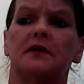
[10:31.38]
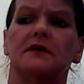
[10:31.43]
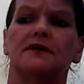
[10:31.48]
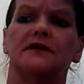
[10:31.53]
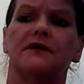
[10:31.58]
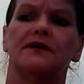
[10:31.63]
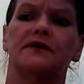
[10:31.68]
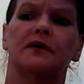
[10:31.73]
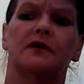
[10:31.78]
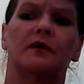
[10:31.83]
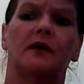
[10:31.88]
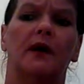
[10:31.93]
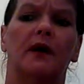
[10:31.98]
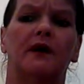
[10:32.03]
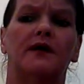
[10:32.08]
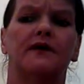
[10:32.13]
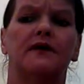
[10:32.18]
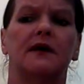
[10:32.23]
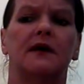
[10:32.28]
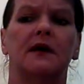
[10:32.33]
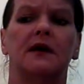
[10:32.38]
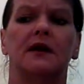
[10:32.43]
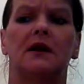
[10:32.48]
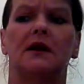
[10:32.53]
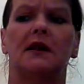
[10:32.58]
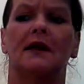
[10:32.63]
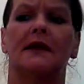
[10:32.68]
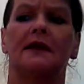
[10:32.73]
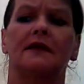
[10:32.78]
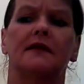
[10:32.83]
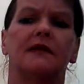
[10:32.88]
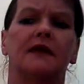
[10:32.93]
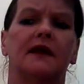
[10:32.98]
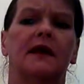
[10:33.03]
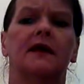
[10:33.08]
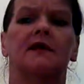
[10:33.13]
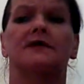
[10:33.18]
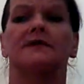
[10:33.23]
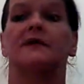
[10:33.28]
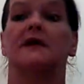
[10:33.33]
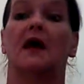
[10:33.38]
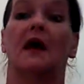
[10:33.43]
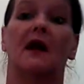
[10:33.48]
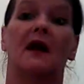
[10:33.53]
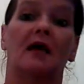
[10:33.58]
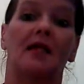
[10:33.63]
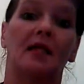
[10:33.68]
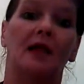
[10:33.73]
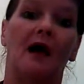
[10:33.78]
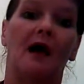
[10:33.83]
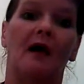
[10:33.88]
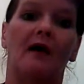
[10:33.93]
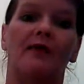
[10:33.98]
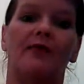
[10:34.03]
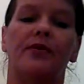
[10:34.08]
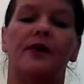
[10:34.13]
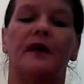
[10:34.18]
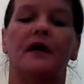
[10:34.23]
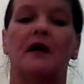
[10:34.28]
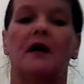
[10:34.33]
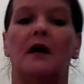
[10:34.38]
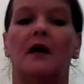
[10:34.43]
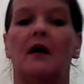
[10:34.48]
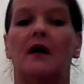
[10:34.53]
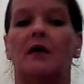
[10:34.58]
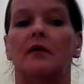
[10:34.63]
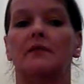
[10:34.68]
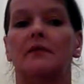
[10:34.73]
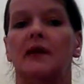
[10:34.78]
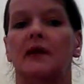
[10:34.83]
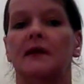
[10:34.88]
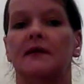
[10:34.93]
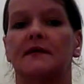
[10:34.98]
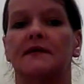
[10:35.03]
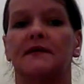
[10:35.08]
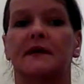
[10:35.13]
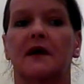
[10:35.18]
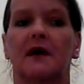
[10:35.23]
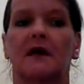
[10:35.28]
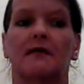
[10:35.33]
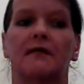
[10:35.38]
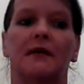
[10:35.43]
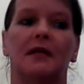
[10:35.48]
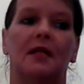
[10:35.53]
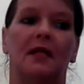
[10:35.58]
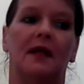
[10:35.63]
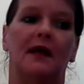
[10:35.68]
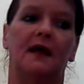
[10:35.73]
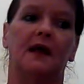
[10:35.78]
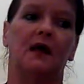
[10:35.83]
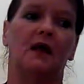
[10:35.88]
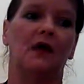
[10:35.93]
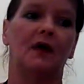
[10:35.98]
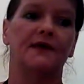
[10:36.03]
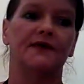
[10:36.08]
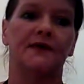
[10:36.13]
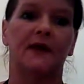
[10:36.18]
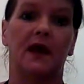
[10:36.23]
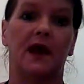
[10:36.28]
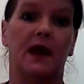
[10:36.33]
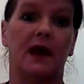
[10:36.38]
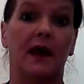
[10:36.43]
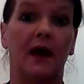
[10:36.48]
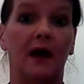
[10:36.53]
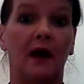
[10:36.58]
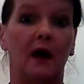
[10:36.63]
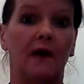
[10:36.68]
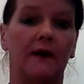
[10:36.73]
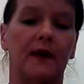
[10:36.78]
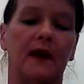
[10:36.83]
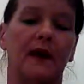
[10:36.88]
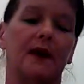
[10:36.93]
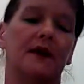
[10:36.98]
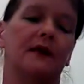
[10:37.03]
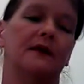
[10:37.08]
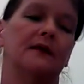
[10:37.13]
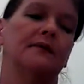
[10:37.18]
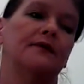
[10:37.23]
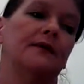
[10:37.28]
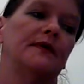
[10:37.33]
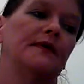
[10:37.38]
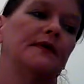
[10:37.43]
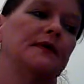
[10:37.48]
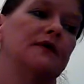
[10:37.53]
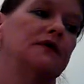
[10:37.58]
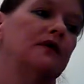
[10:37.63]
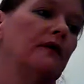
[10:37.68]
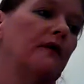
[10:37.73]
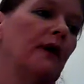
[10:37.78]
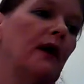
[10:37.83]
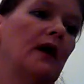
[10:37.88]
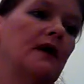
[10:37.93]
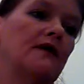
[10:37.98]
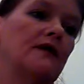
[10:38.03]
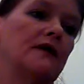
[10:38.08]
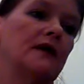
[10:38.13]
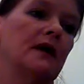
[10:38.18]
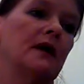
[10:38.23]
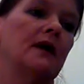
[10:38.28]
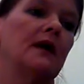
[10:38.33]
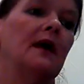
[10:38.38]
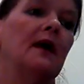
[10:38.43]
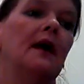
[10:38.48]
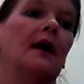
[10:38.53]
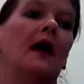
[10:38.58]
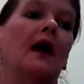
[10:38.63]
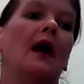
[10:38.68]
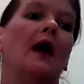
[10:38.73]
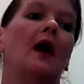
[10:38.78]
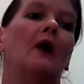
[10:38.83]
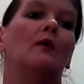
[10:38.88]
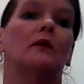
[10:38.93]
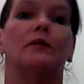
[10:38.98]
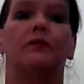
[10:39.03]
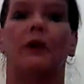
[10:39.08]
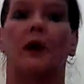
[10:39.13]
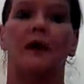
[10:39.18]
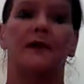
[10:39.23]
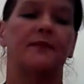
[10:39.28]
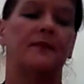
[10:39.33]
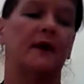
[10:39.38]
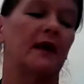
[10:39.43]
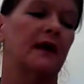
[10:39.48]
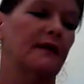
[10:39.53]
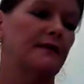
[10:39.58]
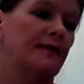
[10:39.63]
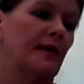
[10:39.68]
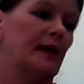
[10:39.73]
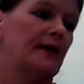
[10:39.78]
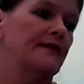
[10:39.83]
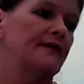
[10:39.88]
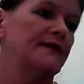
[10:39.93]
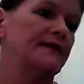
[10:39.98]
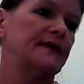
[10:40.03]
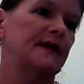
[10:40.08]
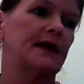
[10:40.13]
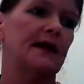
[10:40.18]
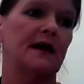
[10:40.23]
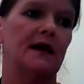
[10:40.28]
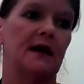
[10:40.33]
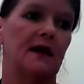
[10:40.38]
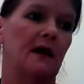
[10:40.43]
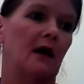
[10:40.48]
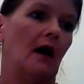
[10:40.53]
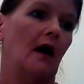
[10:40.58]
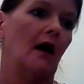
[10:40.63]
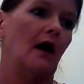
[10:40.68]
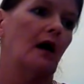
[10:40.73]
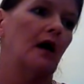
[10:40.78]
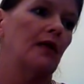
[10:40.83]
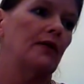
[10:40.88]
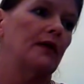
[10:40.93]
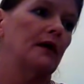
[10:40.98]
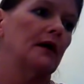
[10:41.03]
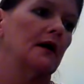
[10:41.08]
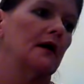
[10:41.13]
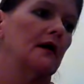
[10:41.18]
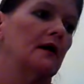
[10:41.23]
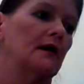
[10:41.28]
situation, like the kid's gonna love them and it's gonna be like an Ozzie and Harriet type of situation with white picket fences and all the,